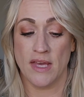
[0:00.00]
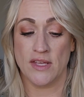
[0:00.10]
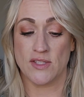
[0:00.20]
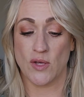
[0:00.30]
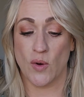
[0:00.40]

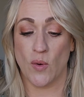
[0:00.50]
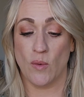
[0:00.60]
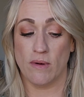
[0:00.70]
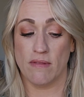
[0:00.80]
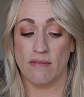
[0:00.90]

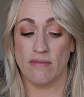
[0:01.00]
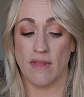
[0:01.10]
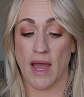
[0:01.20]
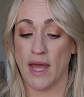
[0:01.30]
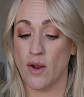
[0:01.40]
So
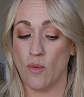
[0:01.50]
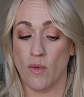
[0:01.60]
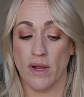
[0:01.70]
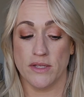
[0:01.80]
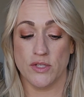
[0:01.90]
I don't
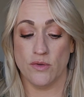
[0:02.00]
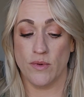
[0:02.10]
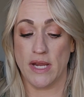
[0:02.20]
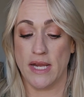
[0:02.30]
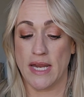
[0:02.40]
want to
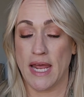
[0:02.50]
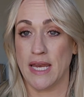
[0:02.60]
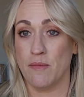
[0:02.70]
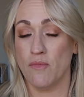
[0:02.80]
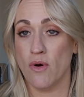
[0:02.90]
read
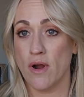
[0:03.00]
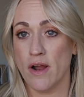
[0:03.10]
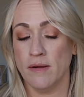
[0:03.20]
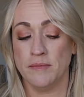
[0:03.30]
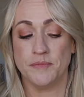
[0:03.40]

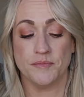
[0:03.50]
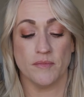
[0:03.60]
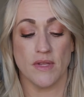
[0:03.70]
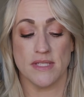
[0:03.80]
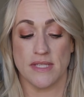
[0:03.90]
anymore.
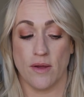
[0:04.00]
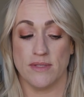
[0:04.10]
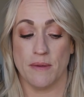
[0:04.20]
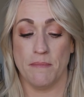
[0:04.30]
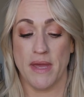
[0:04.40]
This sounds
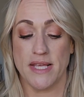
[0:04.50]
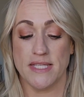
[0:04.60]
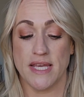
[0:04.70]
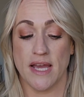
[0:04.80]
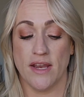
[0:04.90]

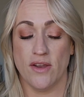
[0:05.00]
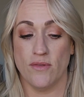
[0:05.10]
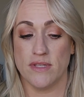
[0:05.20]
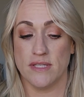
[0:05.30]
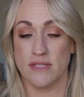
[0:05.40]
amazing. I know
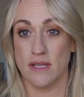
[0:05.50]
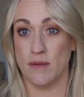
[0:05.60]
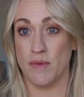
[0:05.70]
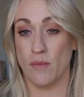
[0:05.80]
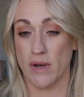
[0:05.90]
this is going to
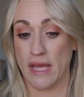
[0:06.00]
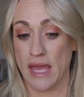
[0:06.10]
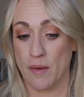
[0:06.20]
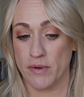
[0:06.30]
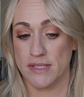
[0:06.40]
be one I
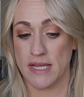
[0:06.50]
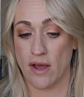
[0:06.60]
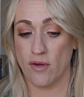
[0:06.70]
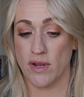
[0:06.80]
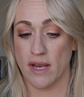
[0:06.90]
can't put
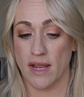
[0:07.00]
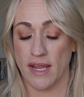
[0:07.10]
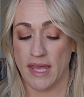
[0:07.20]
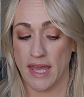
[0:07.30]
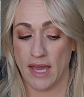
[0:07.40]
down, and I
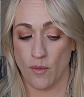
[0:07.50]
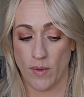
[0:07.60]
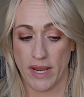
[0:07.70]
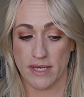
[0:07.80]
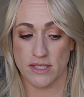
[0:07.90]
can't
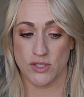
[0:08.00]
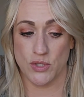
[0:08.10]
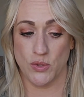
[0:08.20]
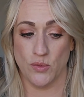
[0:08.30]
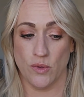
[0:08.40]
wait
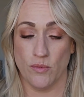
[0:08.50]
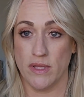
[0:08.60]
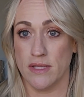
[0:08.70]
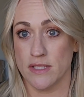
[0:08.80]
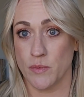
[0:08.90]
to read
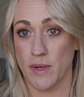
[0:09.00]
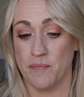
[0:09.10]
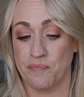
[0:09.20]
this one.